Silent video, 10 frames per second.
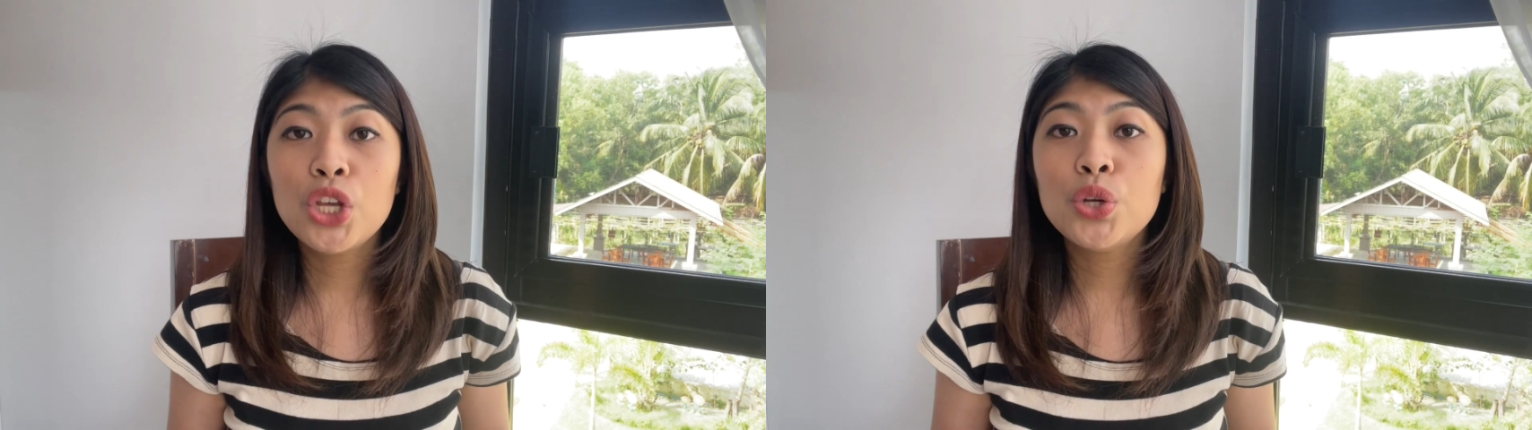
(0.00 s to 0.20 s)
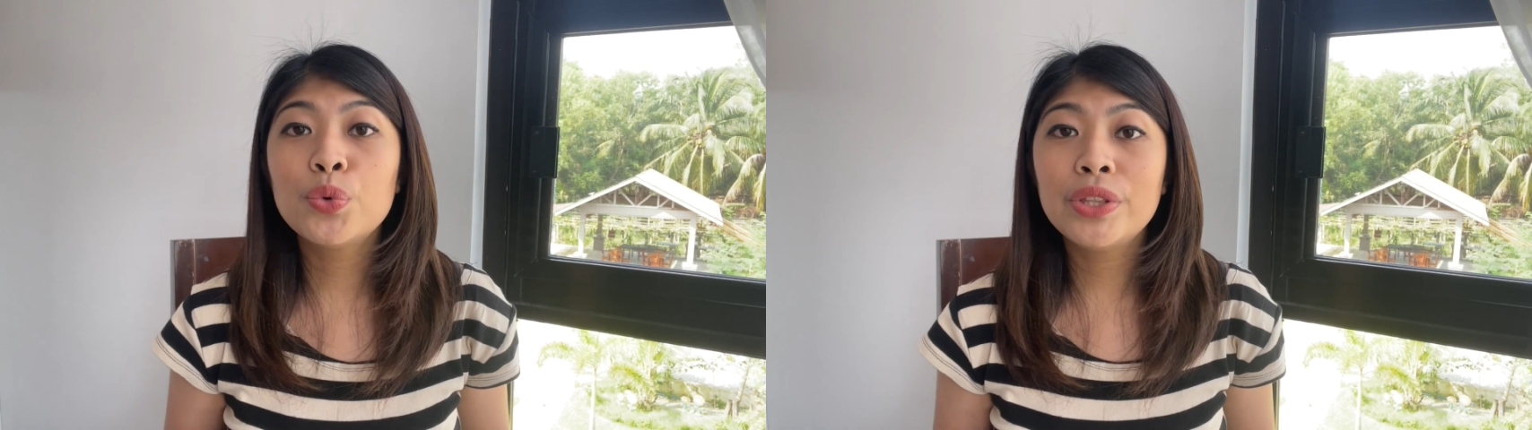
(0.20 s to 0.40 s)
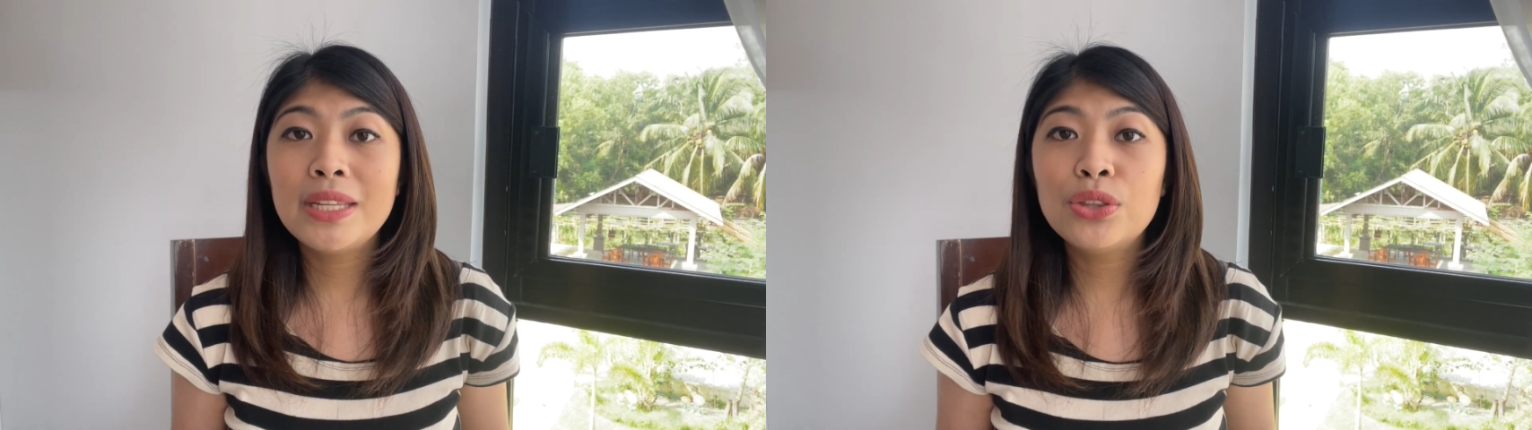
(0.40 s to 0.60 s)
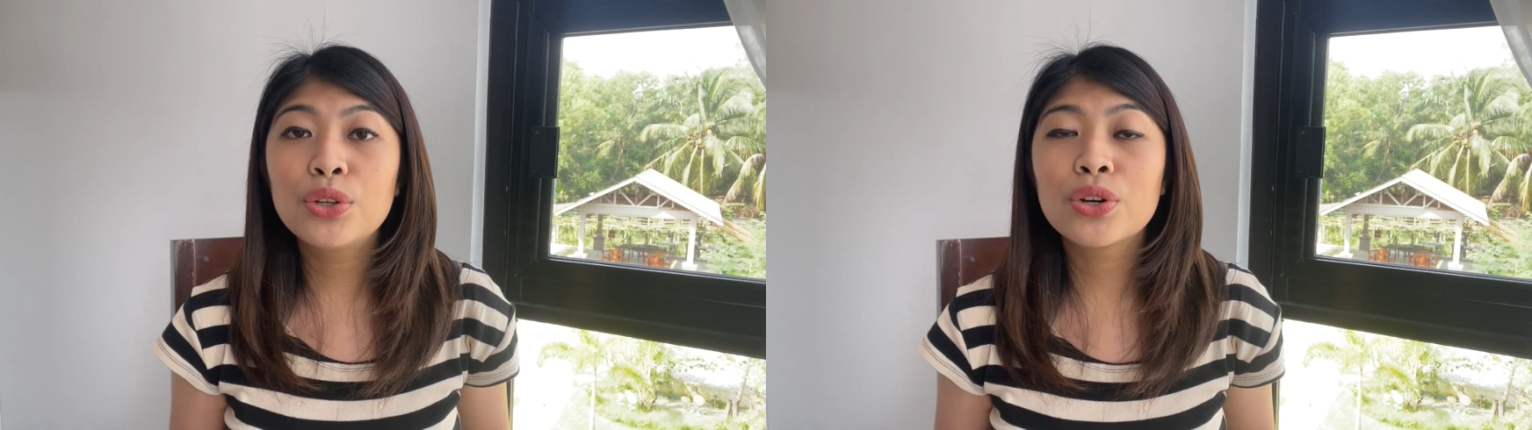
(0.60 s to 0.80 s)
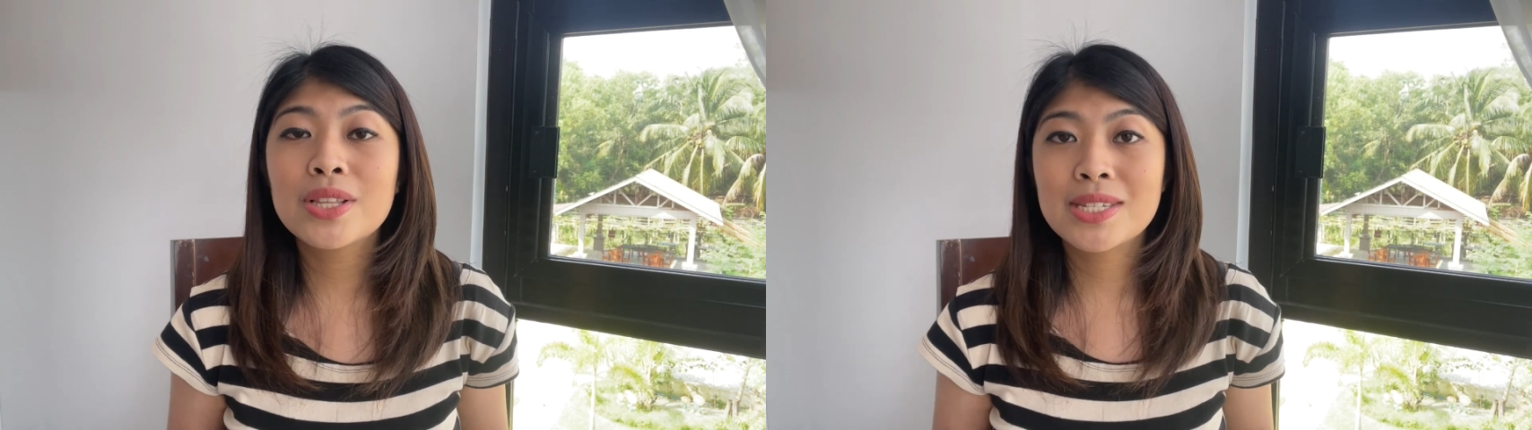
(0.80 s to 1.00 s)
you would need
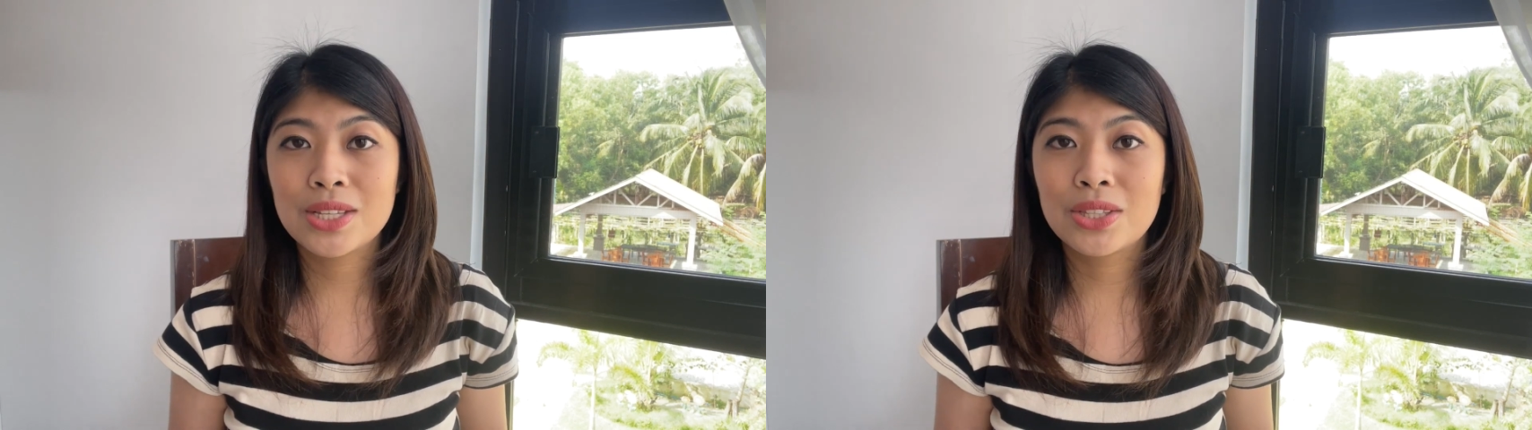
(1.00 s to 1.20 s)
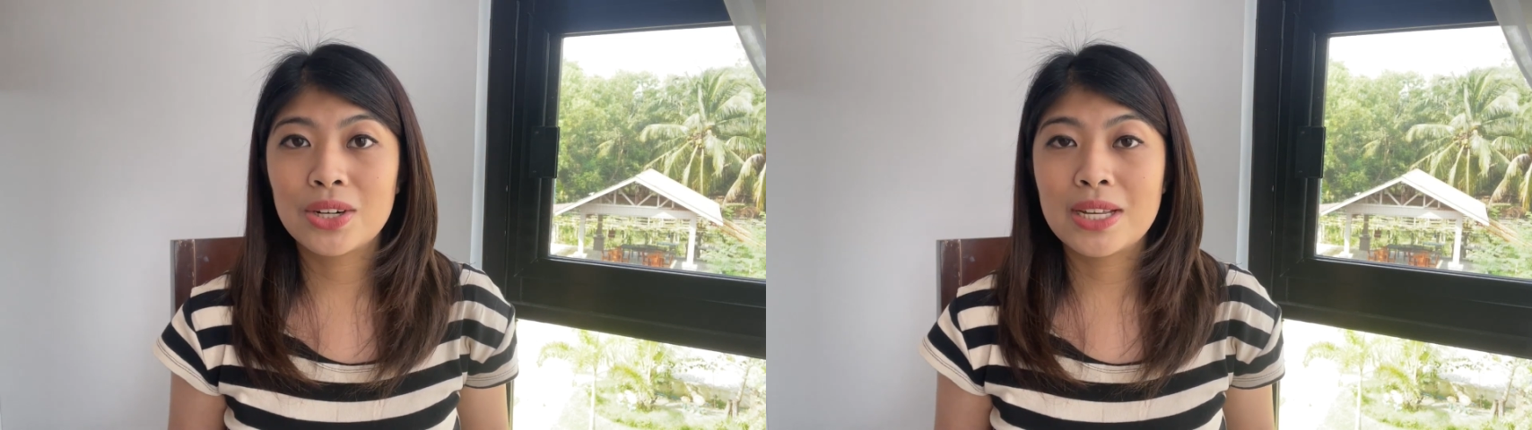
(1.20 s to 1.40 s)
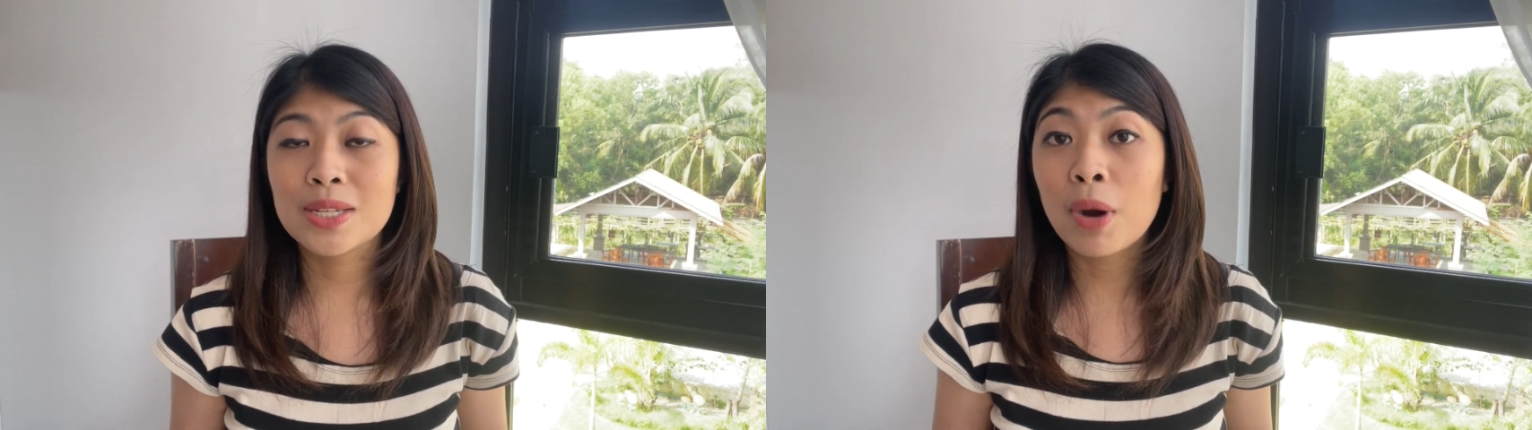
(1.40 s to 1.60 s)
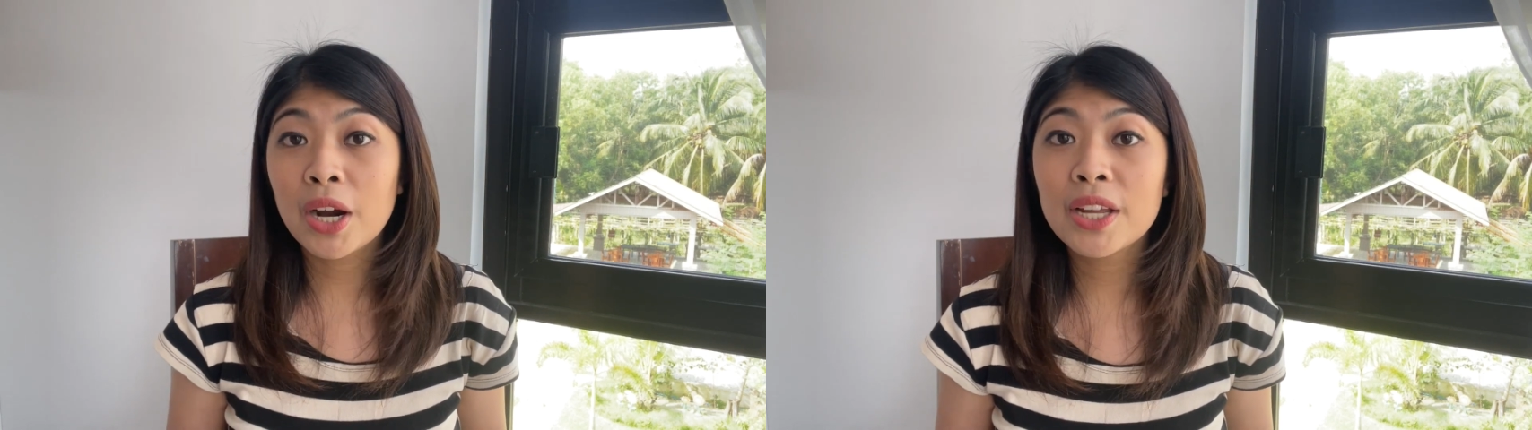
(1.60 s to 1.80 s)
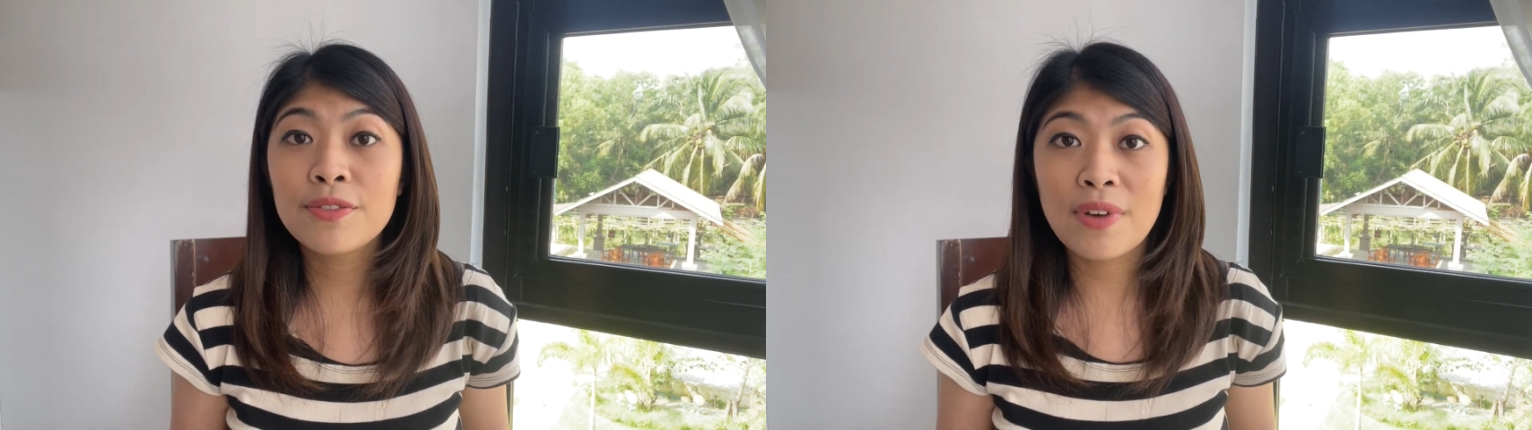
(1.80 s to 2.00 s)
to consider its
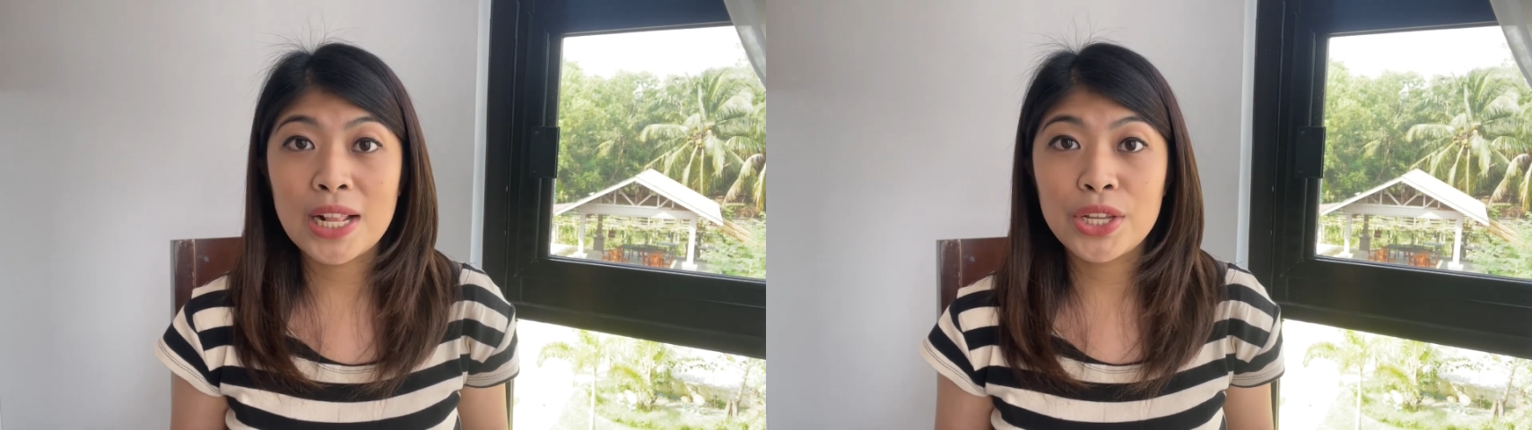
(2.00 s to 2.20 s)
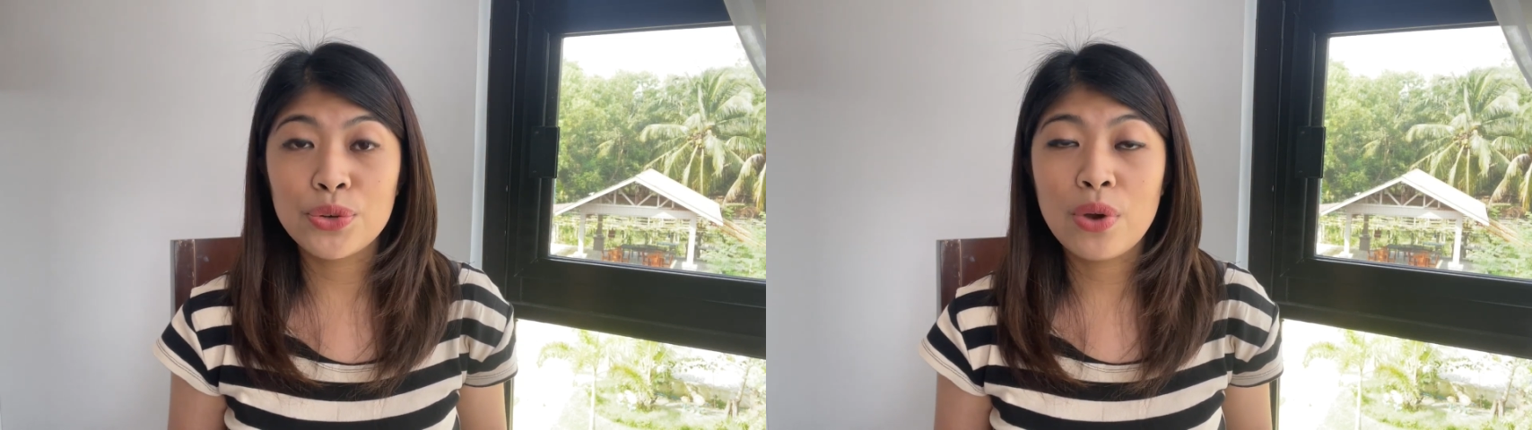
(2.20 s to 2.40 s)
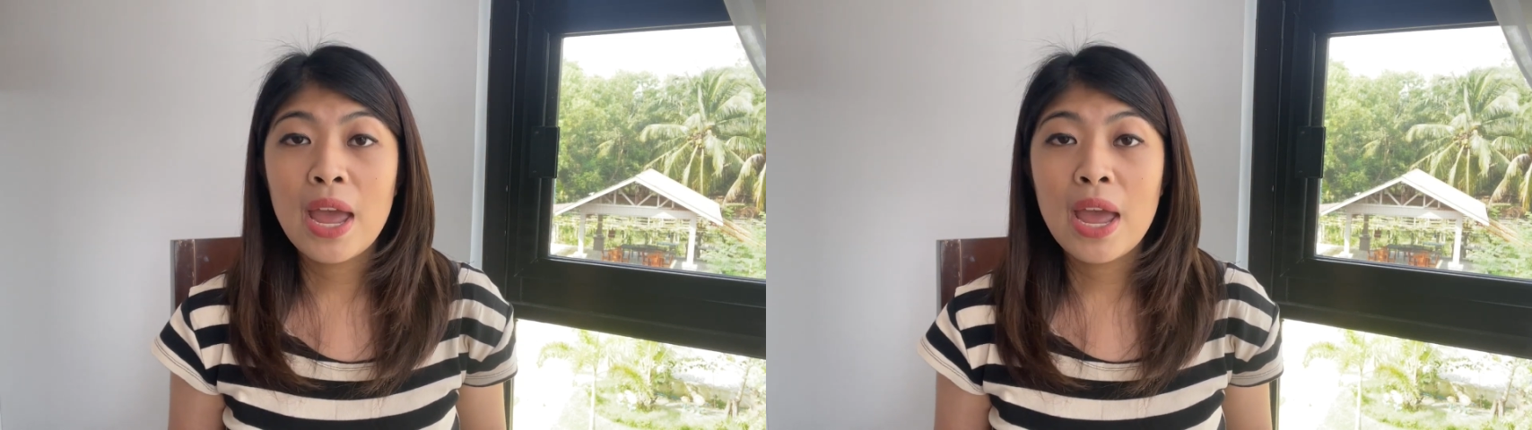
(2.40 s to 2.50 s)
market value